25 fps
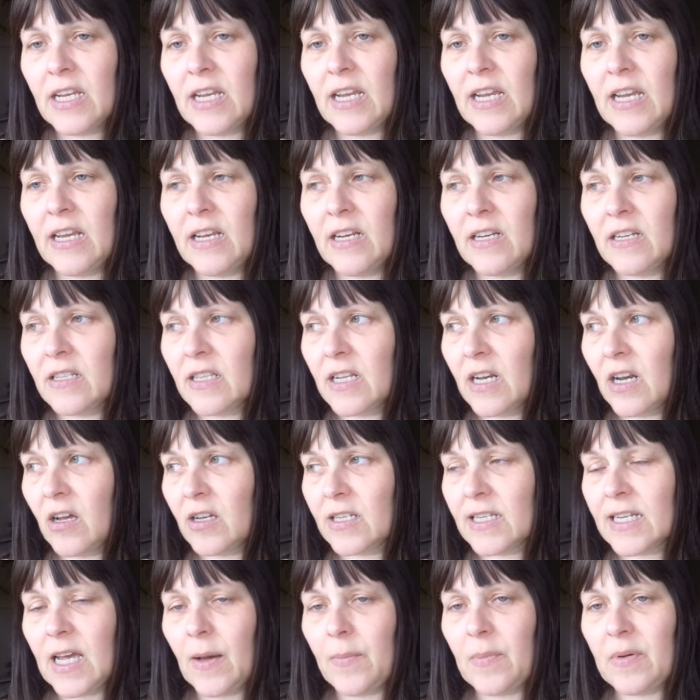in the
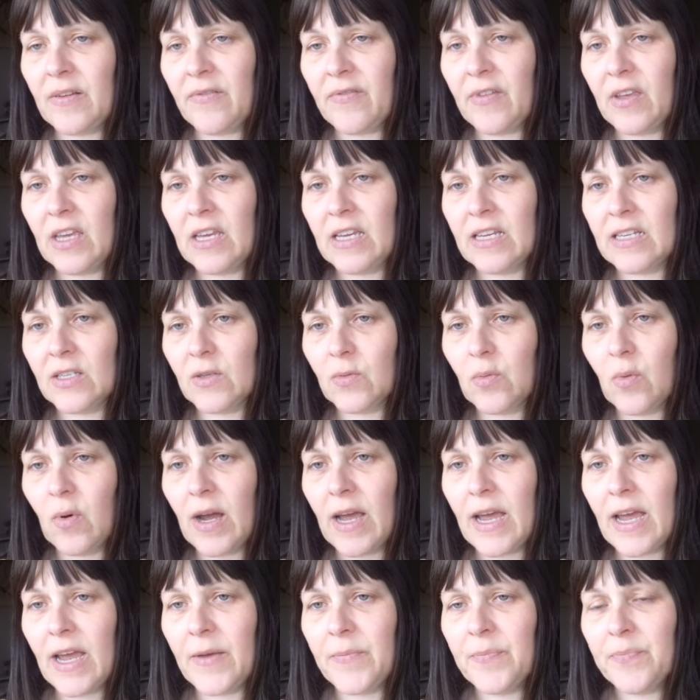last couple of years
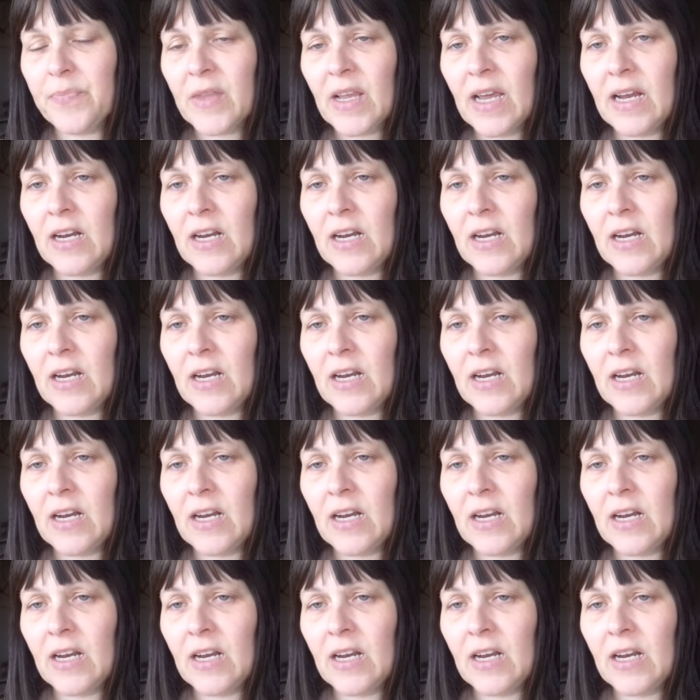where